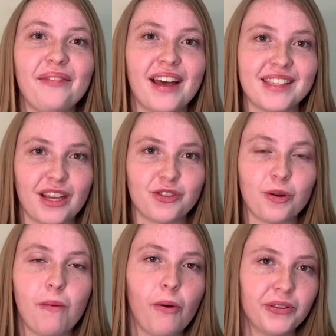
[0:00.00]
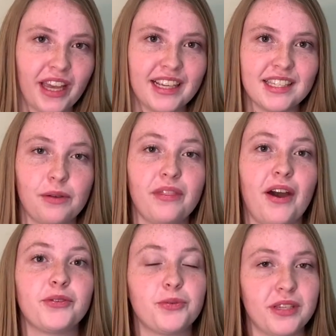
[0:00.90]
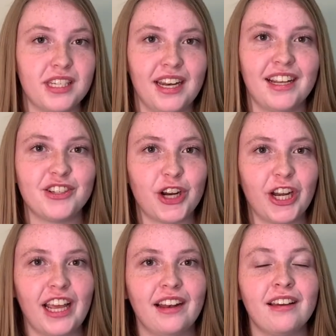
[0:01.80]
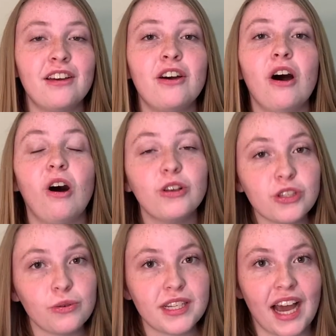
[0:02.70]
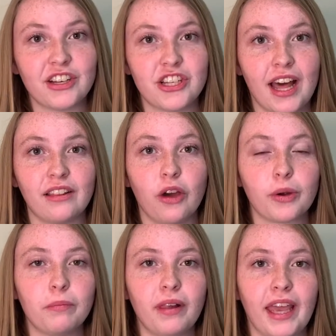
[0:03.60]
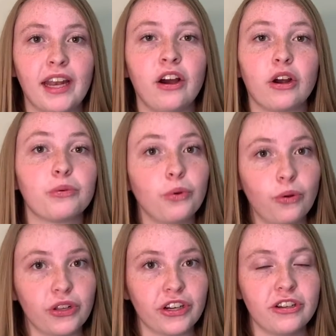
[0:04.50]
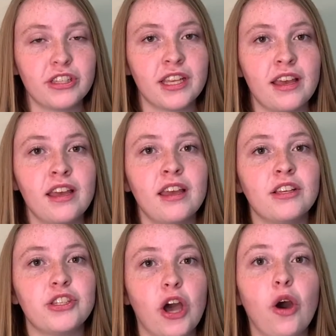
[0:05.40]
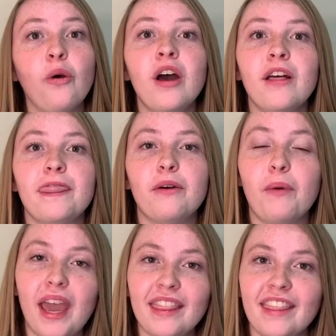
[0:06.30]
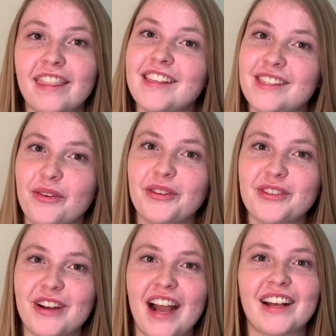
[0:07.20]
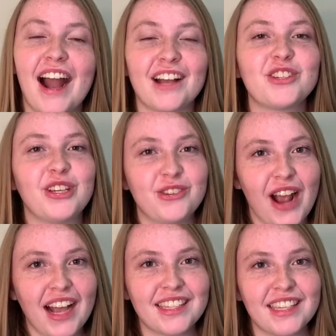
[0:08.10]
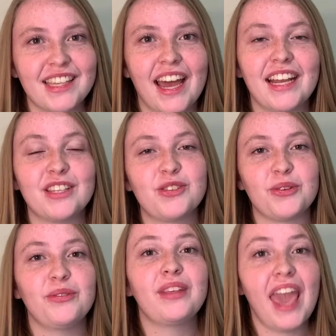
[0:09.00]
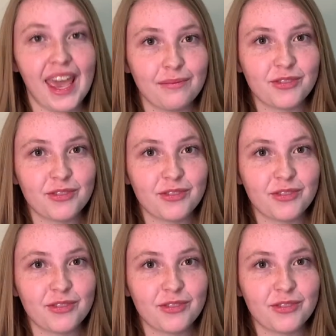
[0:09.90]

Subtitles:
that central pole nicely without twisting and turning. Also attached to that lower plate are rollers. So the way that the solar tracker actually tracks the sun is through cam